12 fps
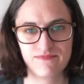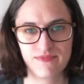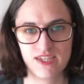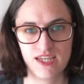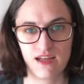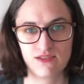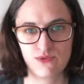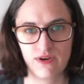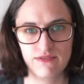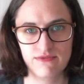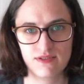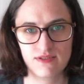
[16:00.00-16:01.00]
yarn
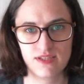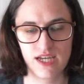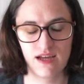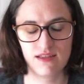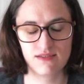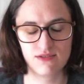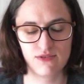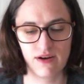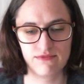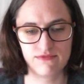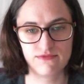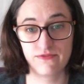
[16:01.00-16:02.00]
craft
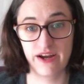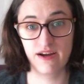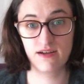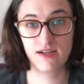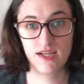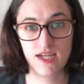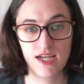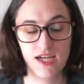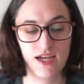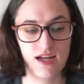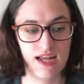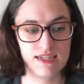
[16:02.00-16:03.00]
fair
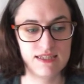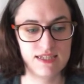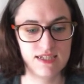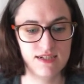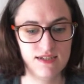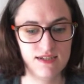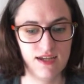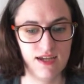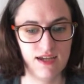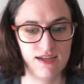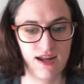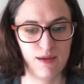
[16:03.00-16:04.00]
last year,
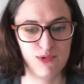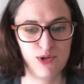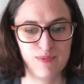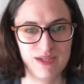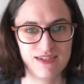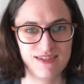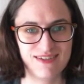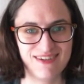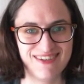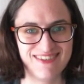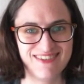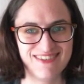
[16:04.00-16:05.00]
and I'm hoping
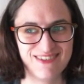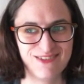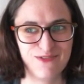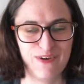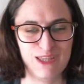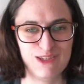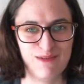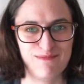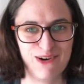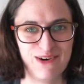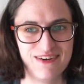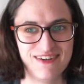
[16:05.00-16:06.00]
to find some
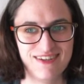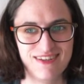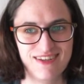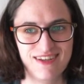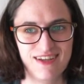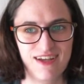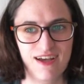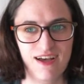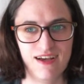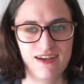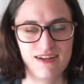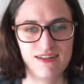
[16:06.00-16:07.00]
more
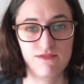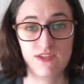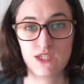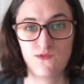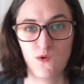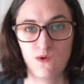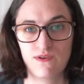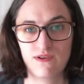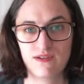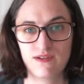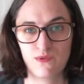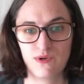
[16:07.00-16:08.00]
this fall
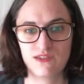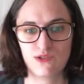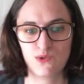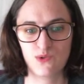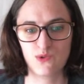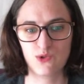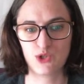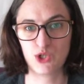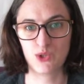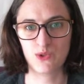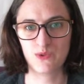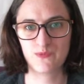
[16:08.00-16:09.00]
when the
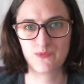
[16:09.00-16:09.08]
show